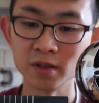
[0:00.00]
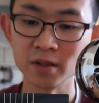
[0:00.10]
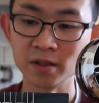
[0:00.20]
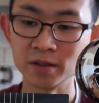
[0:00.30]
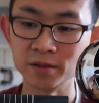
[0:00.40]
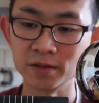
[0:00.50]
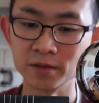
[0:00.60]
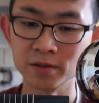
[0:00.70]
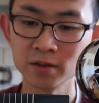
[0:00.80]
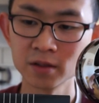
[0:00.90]

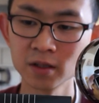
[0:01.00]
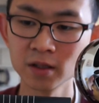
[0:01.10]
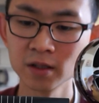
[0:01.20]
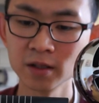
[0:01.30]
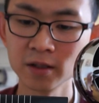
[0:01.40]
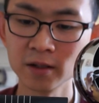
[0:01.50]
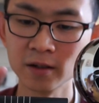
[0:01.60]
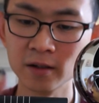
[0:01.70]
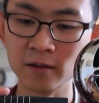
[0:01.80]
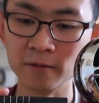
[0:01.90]
and
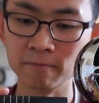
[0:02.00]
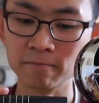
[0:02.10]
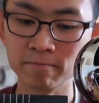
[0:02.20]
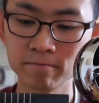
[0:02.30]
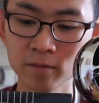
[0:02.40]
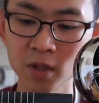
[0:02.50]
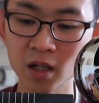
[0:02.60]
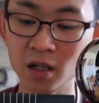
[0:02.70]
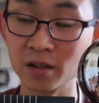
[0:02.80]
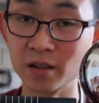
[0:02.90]

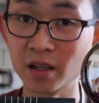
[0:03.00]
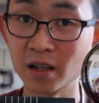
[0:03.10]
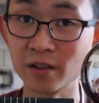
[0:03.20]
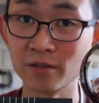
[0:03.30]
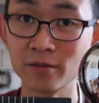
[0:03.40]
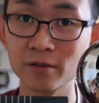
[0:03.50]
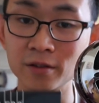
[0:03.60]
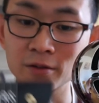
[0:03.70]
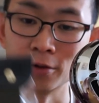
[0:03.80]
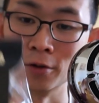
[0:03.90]
I
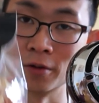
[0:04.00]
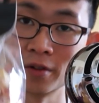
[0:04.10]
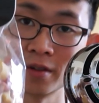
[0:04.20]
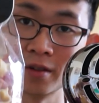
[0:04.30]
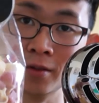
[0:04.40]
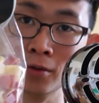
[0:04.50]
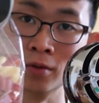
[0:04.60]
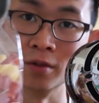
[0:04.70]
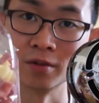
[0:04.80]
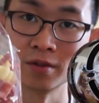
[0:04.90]
haven't cooked the
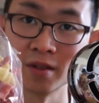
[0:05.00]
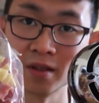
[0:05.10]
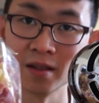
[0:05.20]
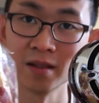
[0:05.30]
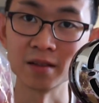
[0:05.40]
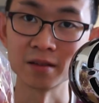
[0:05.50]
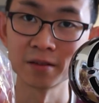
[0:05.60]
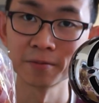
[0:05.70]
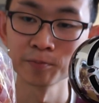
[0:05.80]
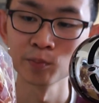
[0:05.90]
noodles yet,